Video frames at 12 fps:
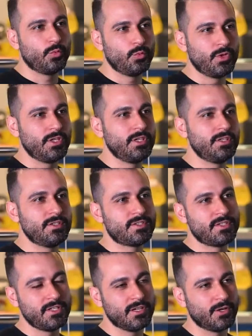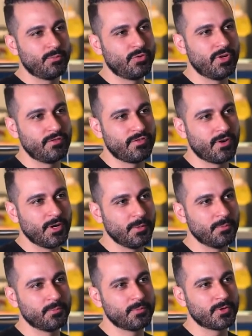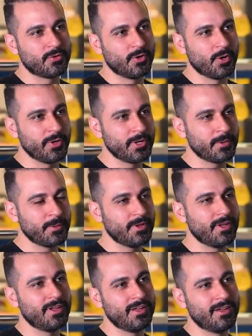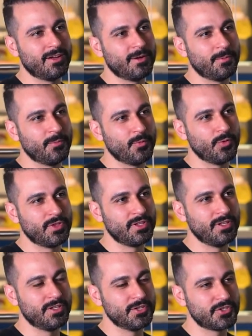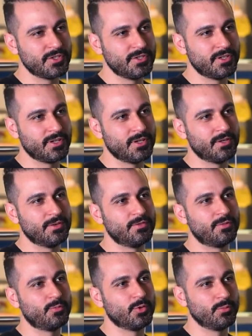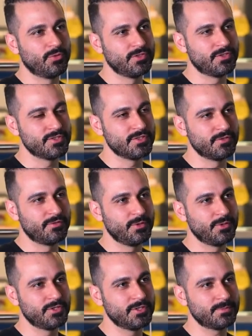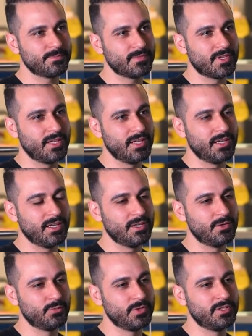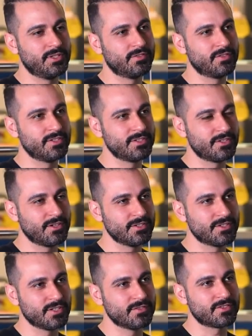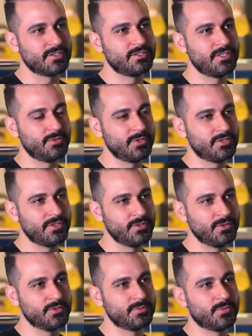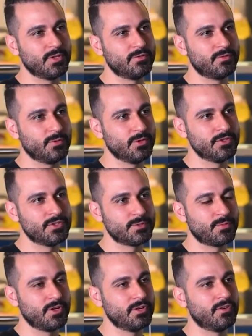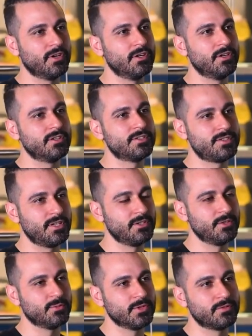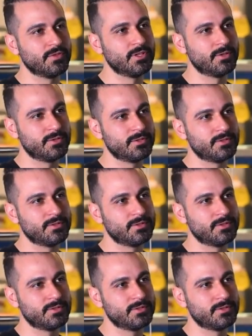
We see our print farm growing with the addition of more printers in the future, and we definitely see ourselves continuing to use Markforged as part of our standard workflow.